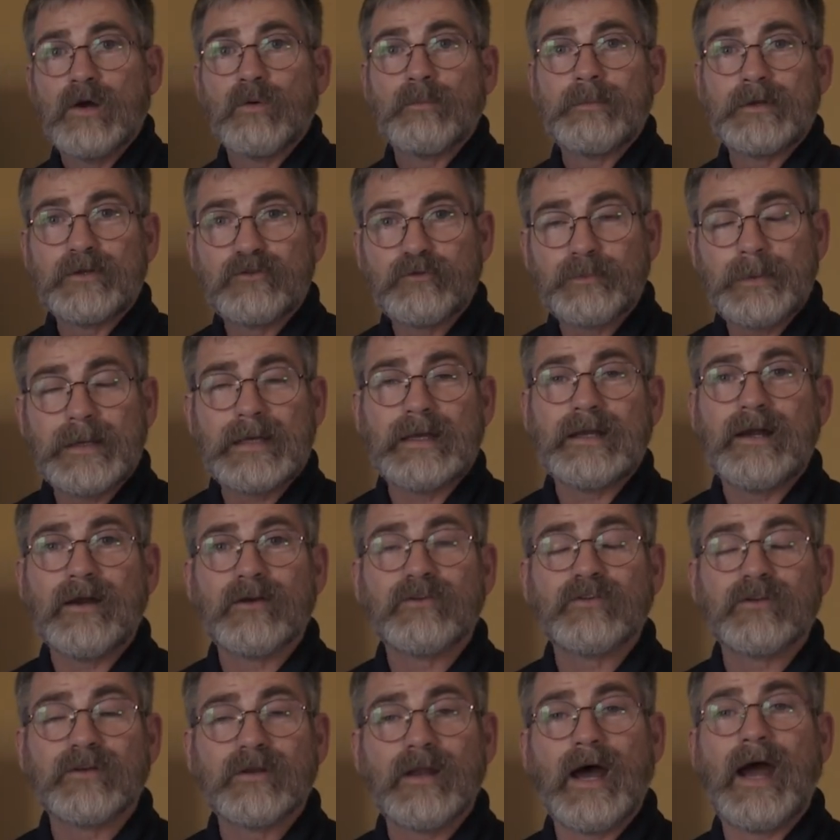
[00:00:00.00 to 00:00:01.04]
We'll be speaking
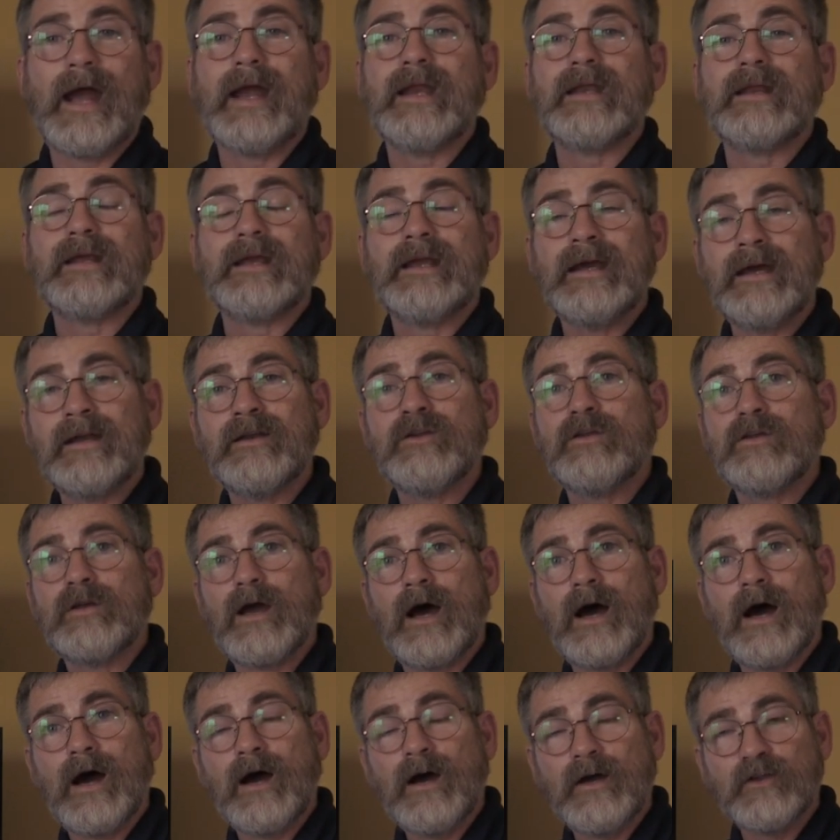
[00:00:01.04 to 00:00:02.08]
here tonight in
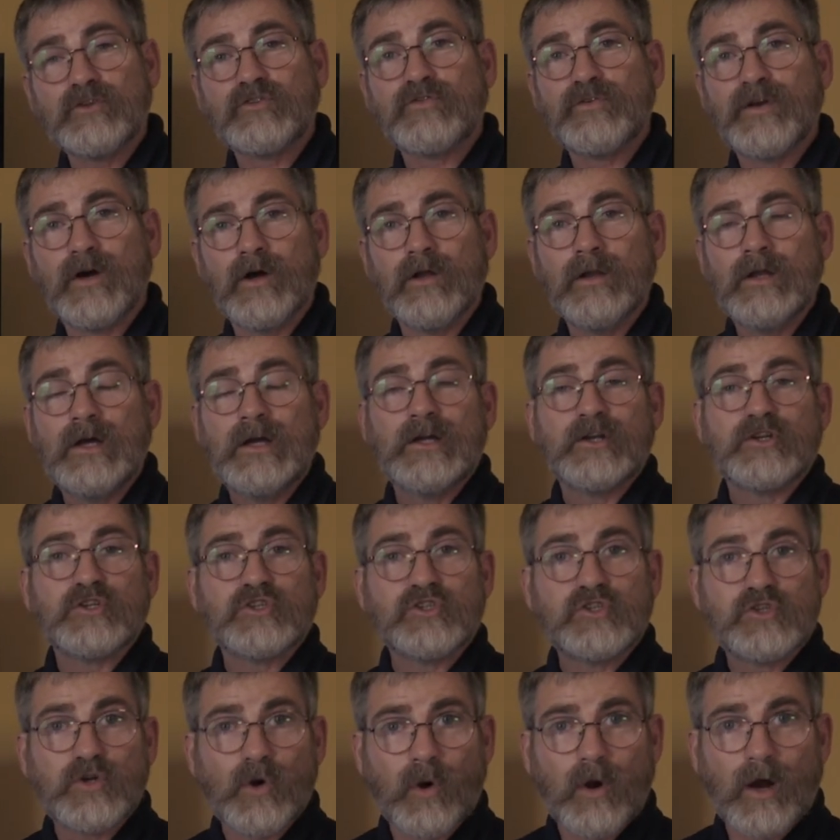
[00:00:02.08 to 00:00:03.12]
uh, Huntsville,
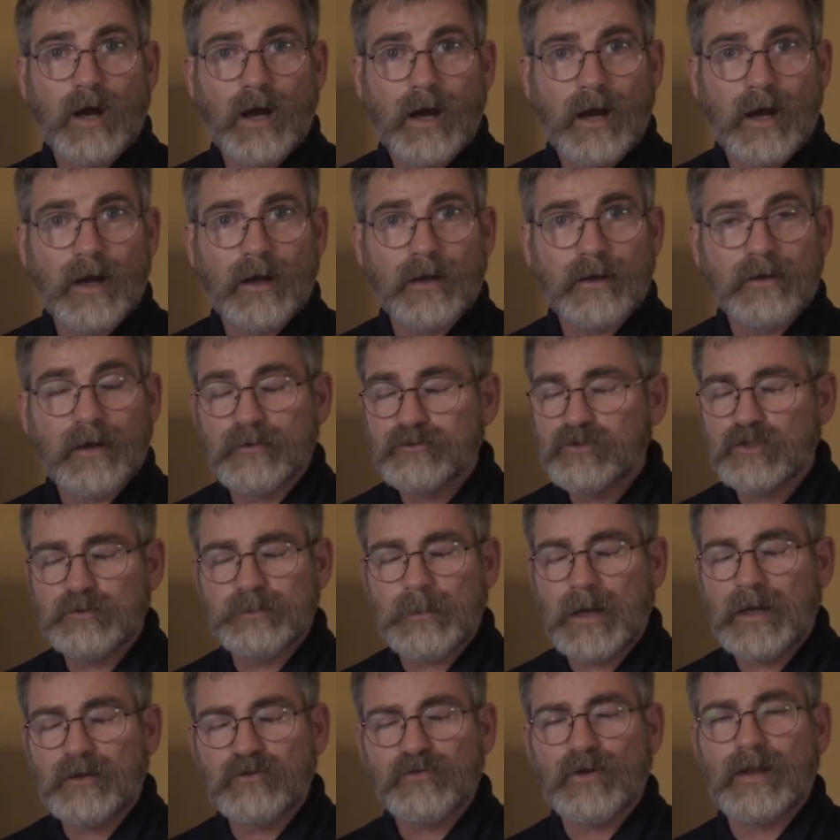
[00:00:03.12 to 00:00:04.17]
uh, excuse
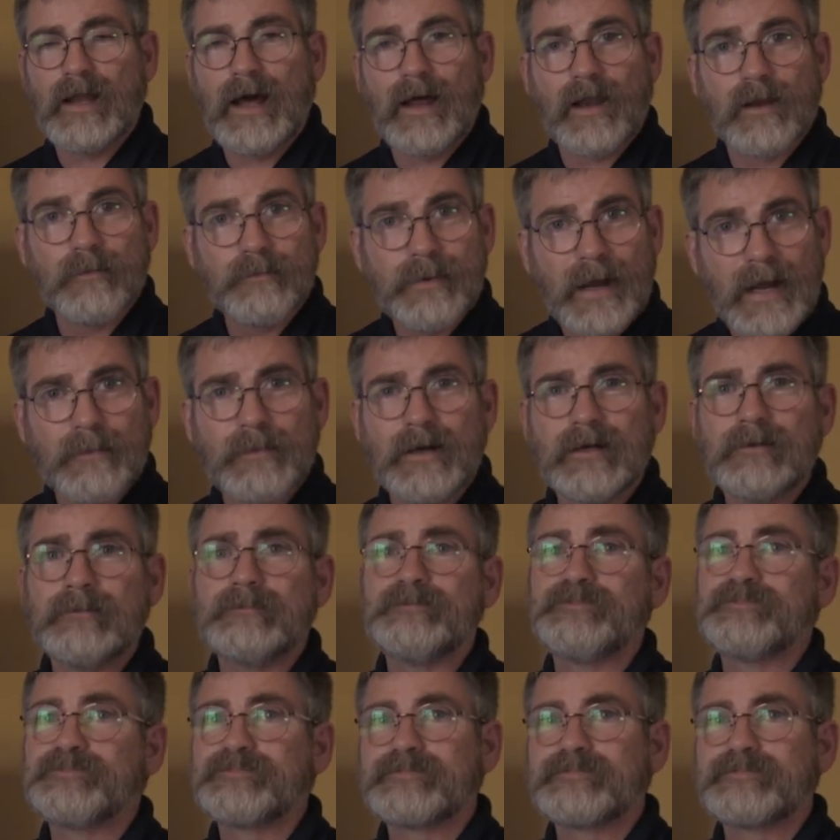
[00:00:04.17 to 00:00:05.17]
me, Huntsville, Alabama.